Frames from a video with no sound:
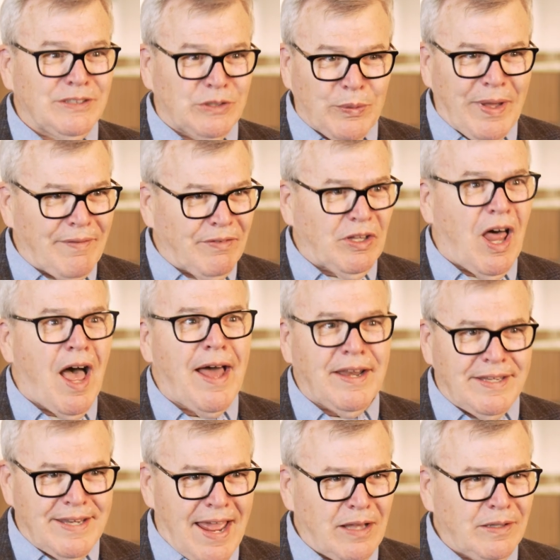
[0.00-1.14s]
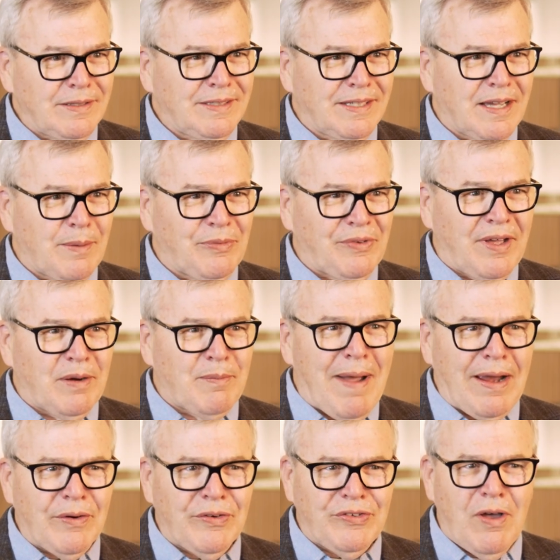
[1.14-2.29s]
So we have a lot of talent that comes out of
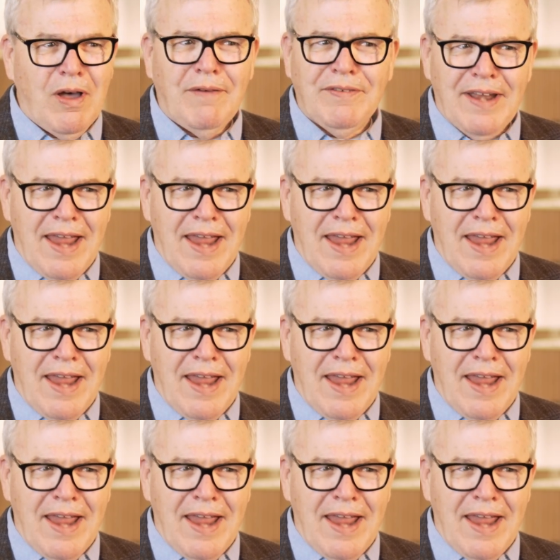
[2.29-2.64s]
Microsoft